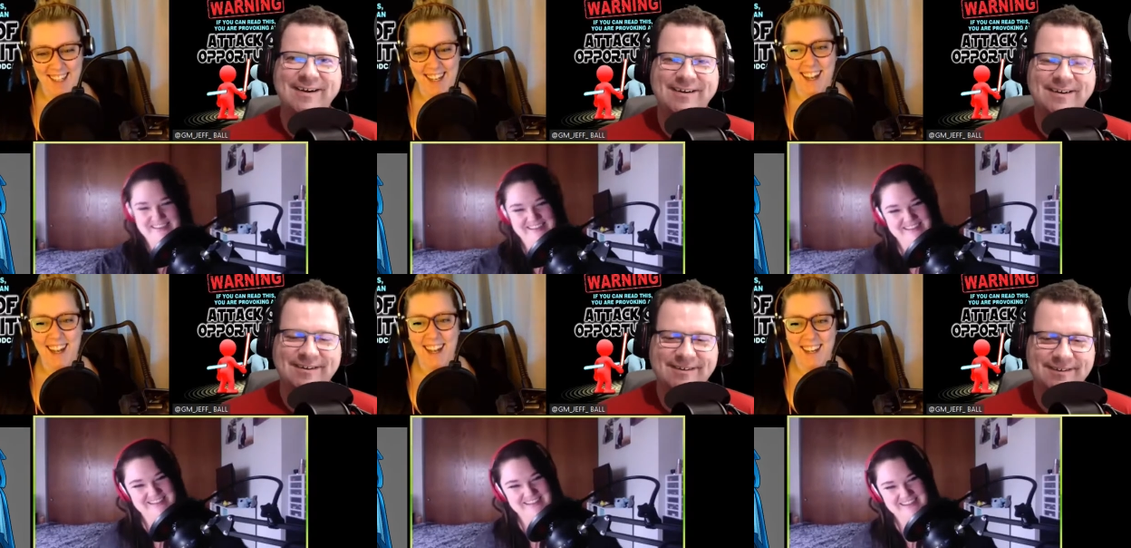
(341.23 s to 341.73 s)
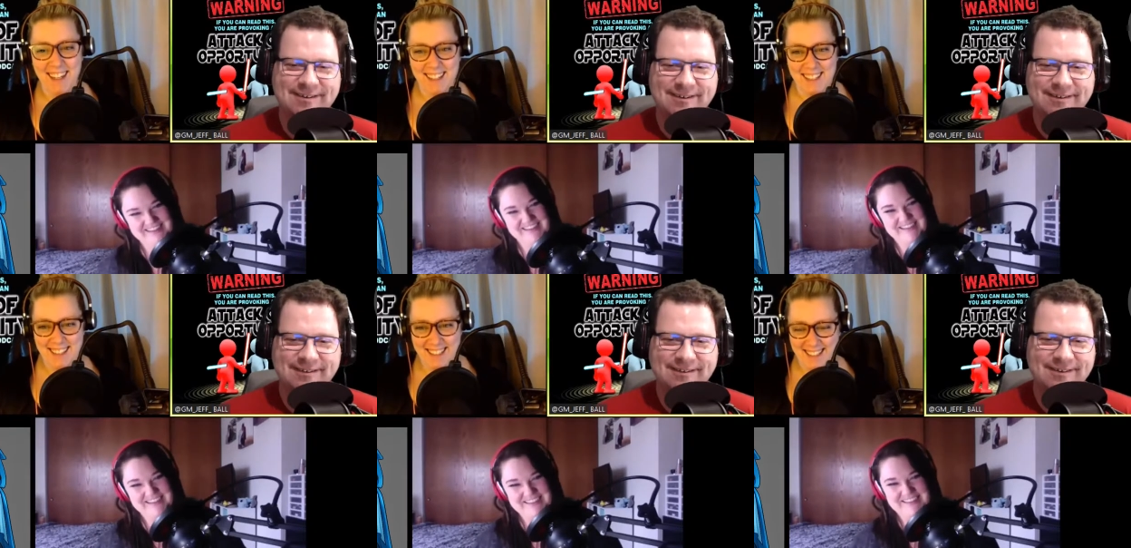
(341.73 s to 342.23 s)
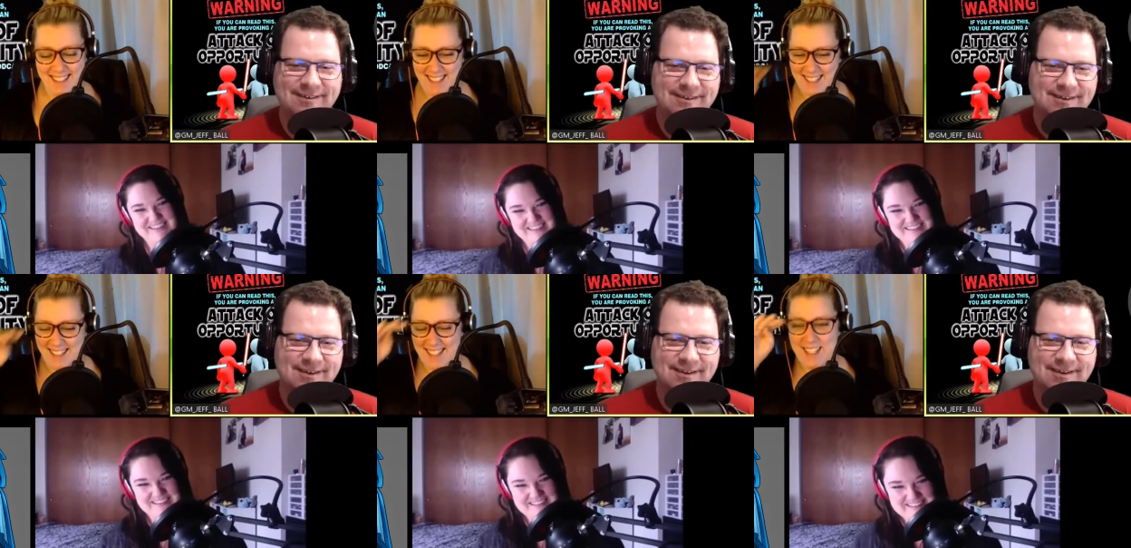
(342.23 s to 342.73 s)
Speaker 1: Oh no.
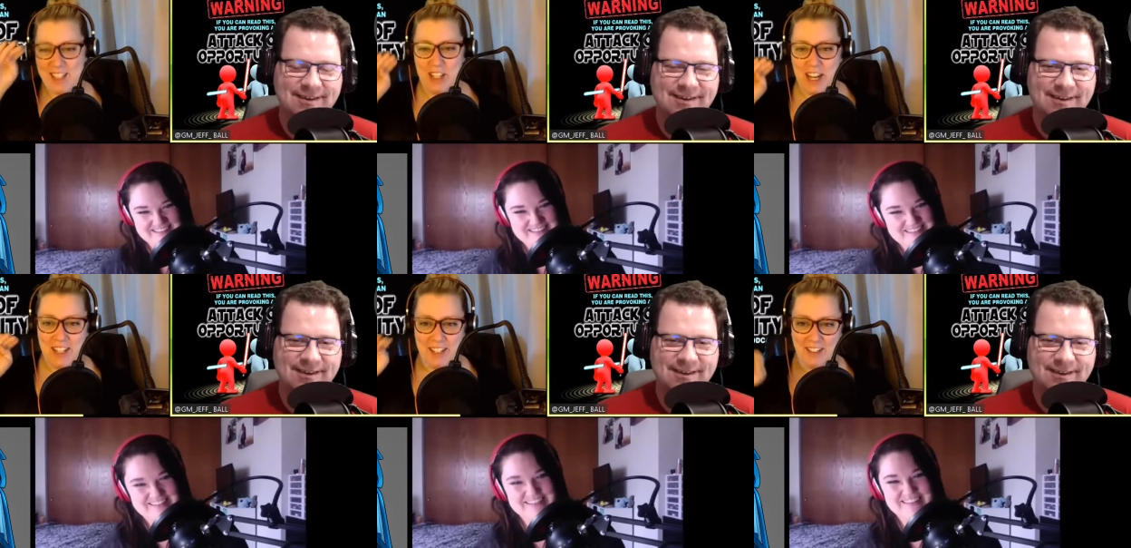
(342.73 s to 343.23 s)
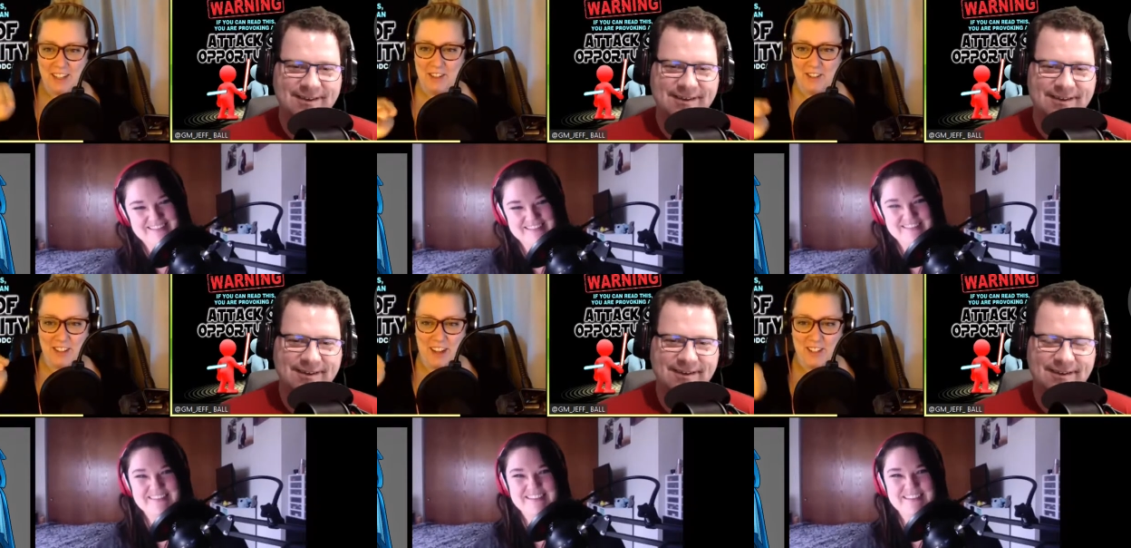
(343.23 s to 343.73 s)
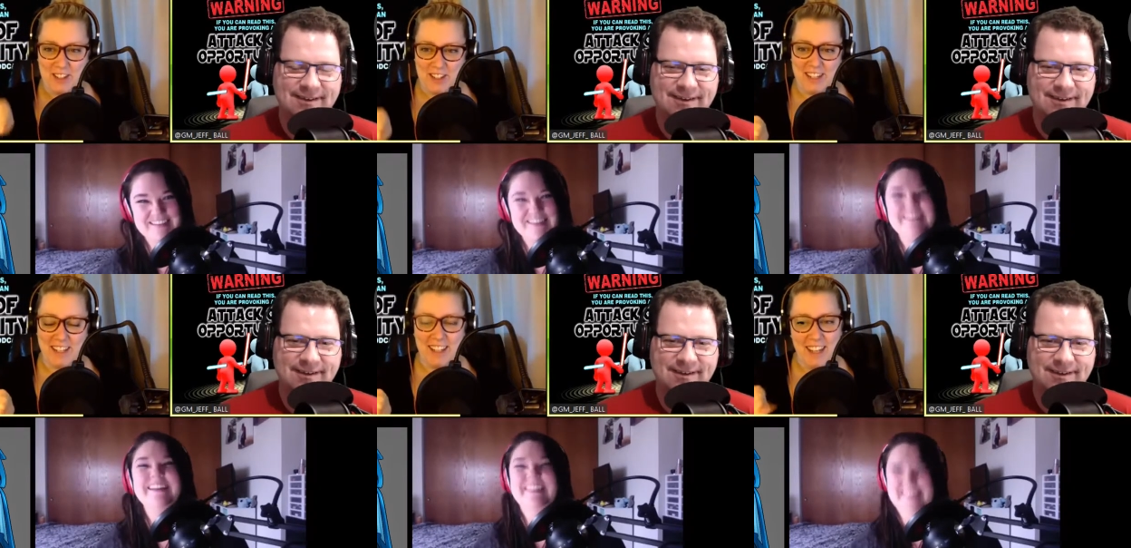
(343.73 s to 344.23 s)
Just a gentle
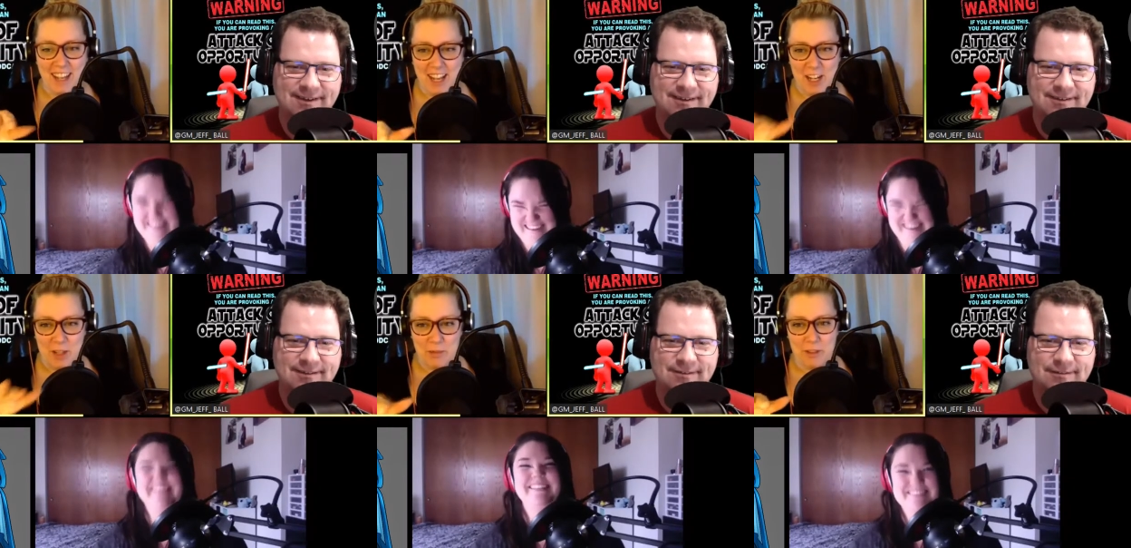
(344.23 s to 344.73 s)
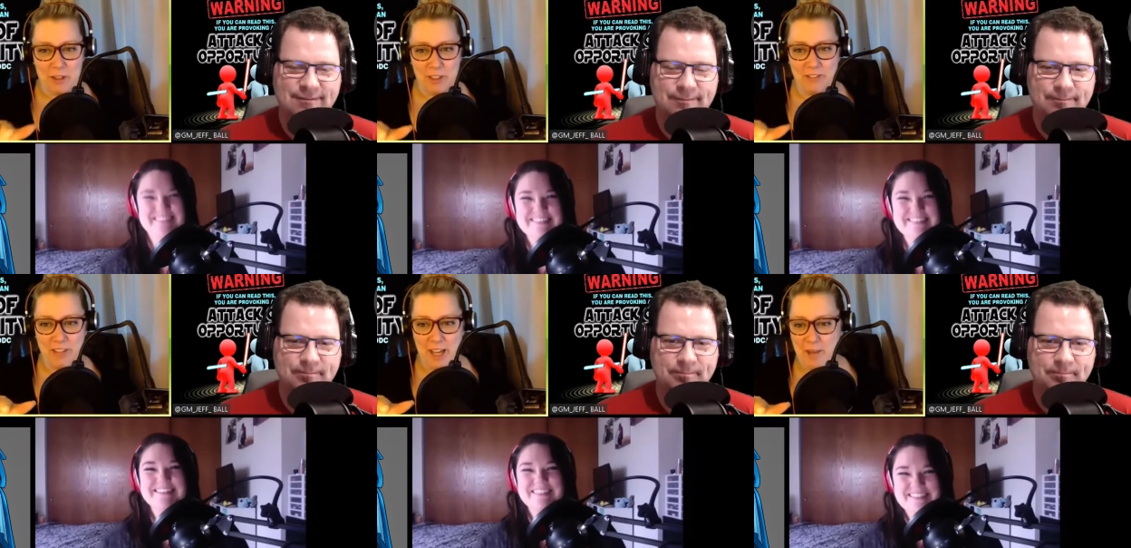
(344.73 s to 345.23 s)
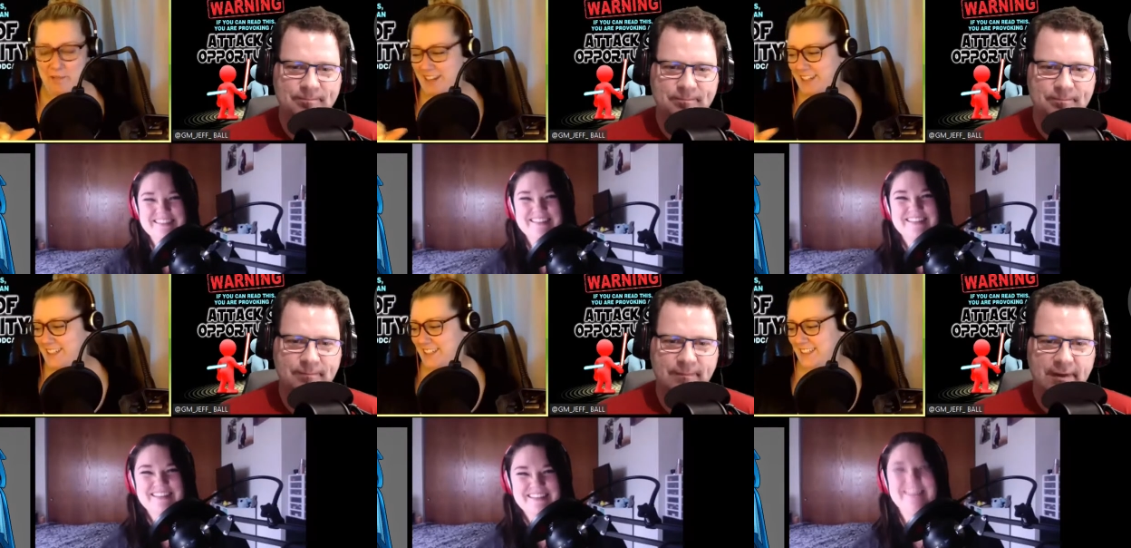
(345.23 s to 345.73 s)
introduction into the world of
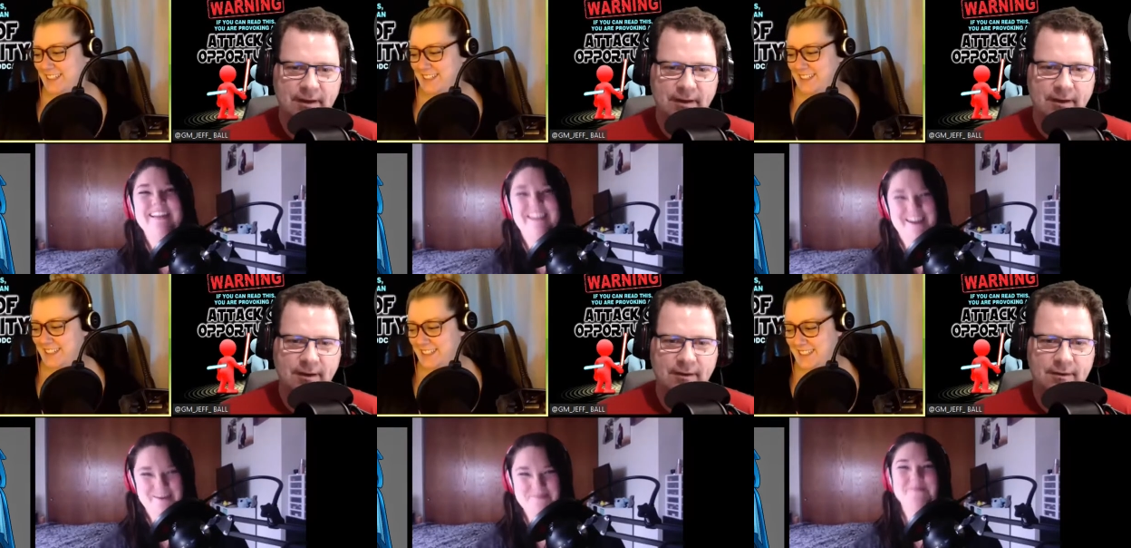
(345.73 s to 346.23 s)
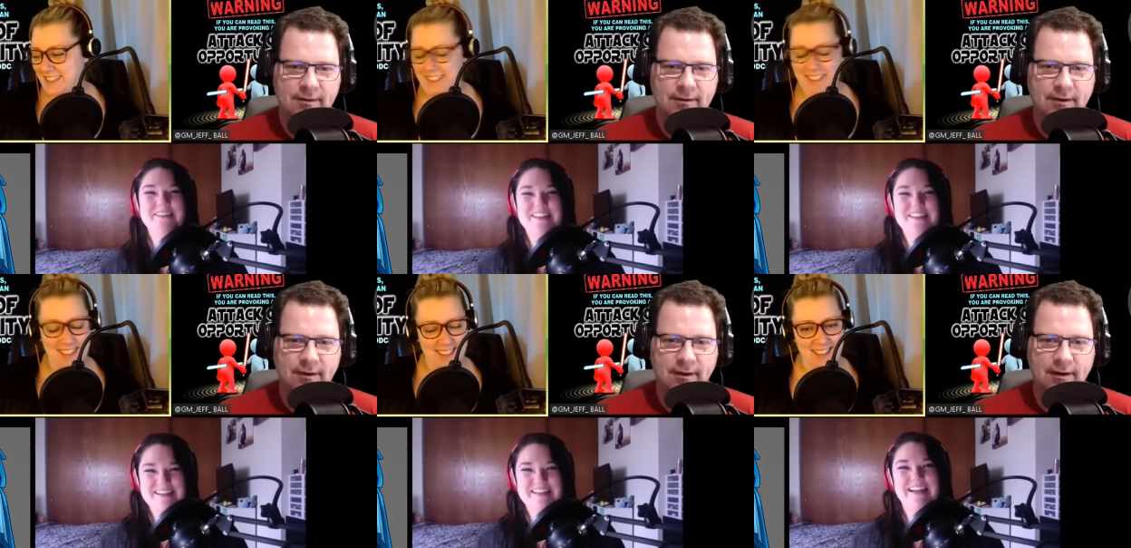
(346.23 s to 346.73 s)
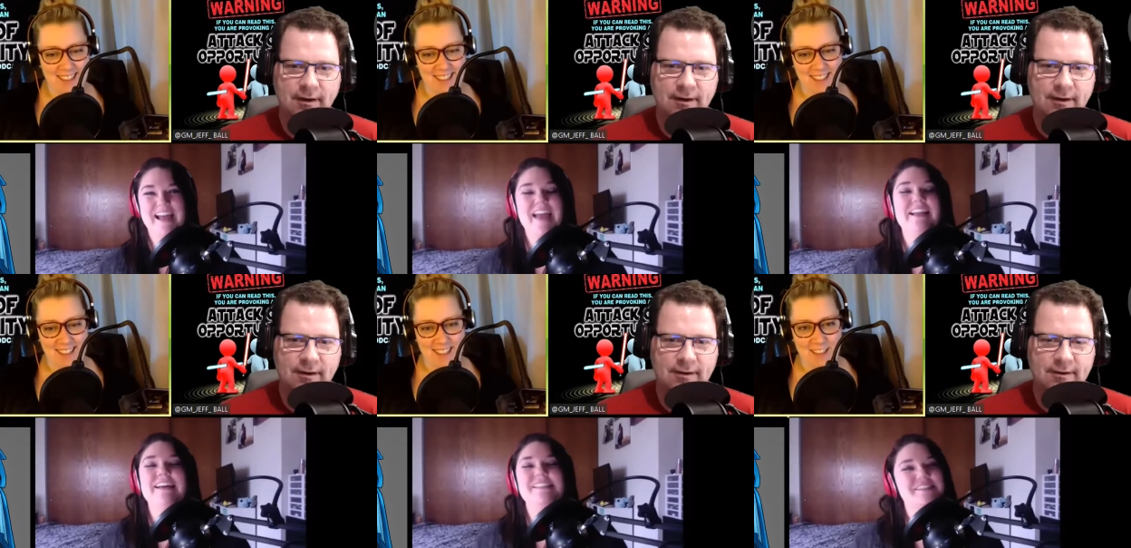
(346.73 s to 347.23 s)
gaming. Yep. And uh,
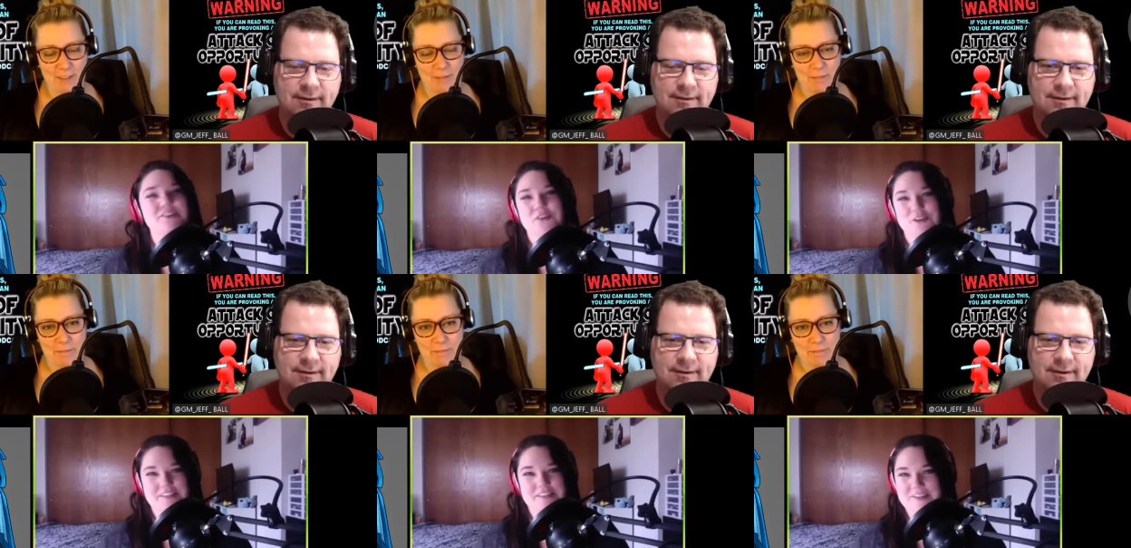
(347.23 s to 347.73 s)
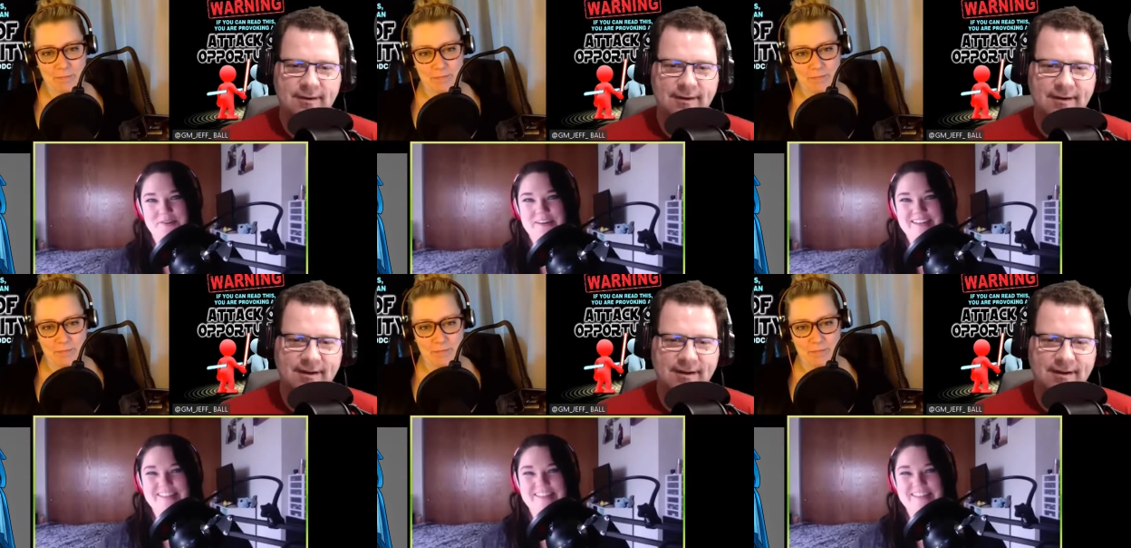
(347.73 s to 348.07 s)
I still couldn't do it.